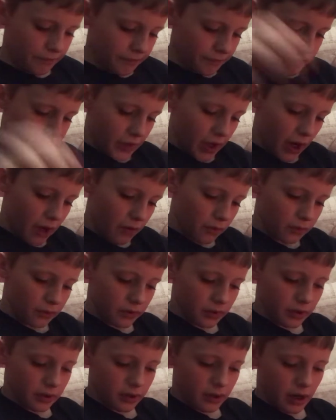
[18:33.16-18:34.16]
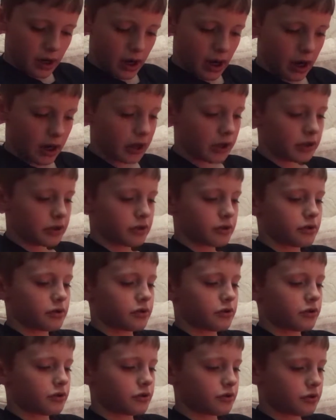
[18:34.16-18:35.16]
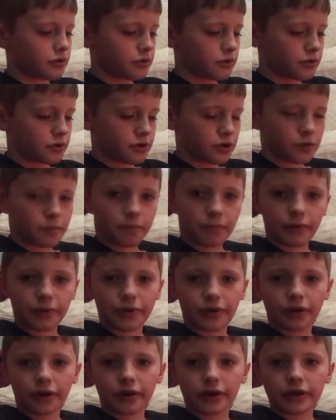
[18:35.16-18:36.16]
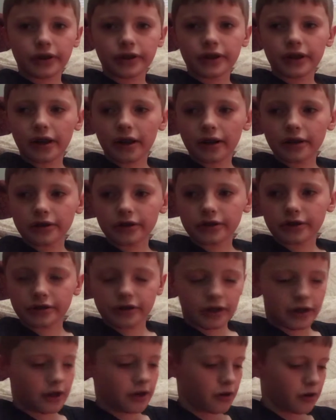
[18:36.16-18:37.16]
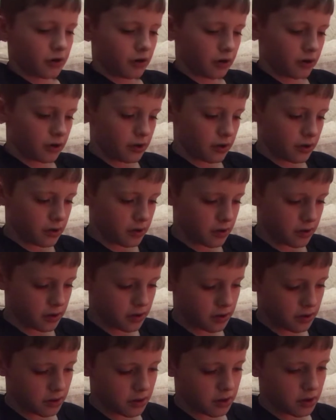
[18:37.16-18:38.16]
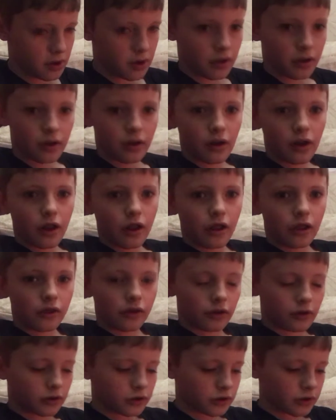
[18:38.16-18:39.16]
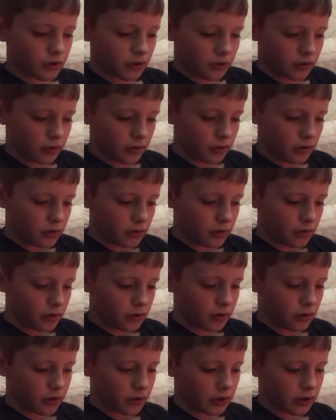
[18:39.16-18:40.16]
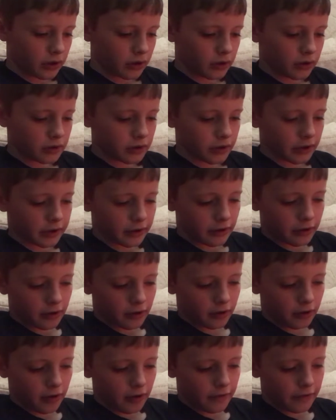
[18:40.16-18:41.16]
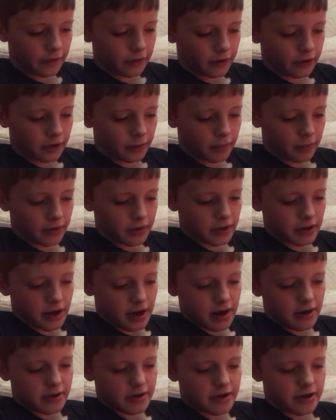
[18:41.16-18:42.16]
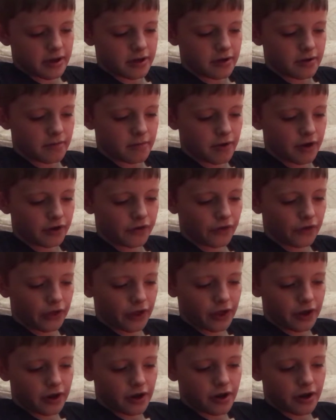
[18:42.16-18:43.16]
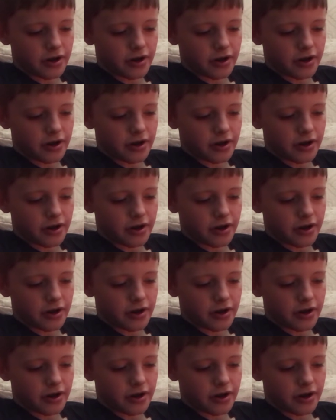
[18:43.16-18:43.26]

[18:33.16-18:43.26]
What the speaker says: Now, I just prefer these tires because they are it looks like they're a lot thinner, but I don't think they're much thinner.